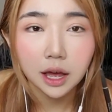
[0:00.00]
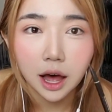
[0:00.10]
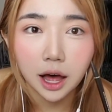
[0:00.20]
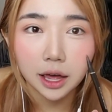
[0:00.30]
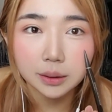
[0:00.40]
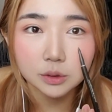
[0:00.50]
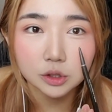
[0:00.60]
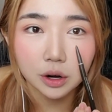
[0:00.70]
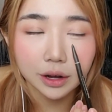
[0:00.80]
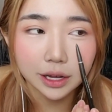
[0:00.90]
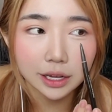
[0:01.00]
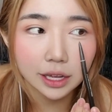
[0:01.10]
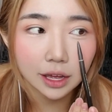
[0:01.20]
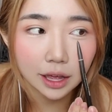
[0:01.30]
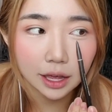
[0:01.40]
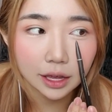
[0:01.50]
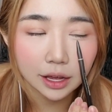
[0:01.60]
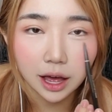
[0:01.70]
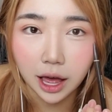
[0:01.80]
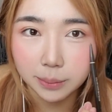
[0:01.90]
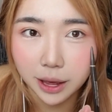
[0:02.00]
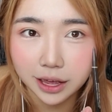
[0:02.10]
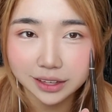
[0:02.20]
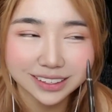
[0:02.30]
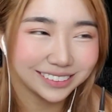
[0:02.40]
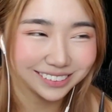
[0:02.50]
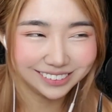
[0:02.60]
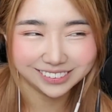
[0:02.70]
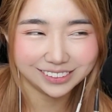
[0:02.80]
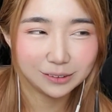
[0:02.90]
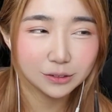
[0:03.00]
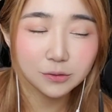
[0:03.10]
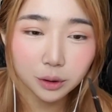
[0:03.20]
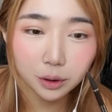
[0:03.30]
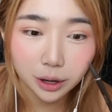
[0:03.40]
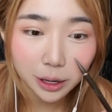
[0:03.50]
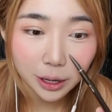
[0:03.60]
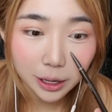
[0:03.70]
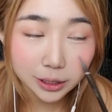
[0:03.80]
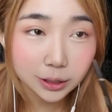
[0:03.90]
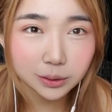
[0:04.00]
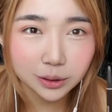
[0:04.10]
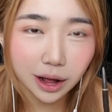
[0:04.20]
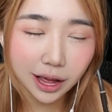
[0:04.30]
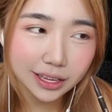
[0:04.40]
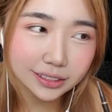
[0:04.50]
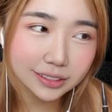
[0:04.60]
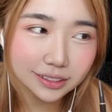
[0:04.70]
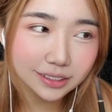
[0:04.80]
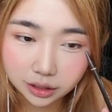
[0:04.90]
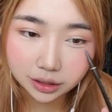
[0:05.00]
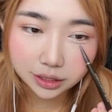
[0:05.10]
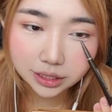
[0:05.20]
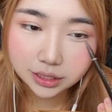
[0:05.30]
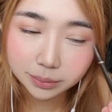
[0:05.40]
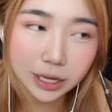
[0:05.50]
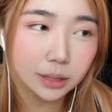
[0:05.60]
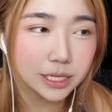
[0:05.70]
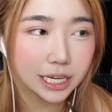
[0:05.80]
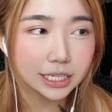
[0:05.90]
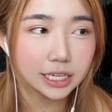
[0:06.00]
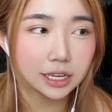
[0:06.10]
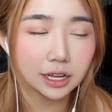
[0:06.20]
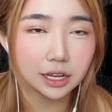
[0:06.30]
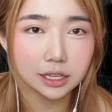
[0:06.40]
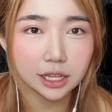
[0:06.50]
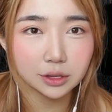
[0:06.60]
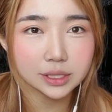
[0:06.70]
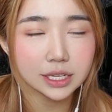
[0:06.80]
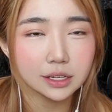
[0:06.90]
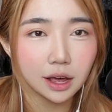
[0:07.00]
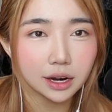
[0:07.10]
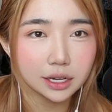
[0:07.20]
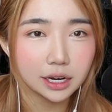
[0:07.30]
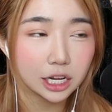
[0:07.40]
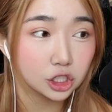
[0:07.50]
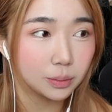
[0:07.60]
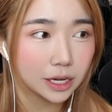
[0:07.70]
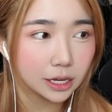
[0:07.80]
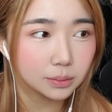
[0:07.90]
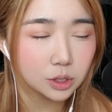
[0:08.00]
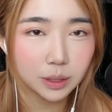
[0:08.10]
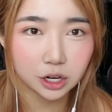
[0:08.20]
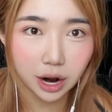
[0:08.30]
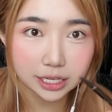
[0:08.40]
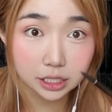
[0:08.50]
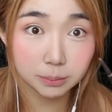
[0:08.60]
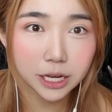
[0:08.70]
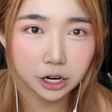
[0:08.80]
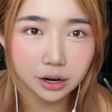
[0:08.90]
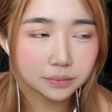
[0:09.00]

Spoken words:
I am drawing a eye bag for cuter eyes. This is a makeup technique that you see a lot in Asian makeup to make your eyes look bigger.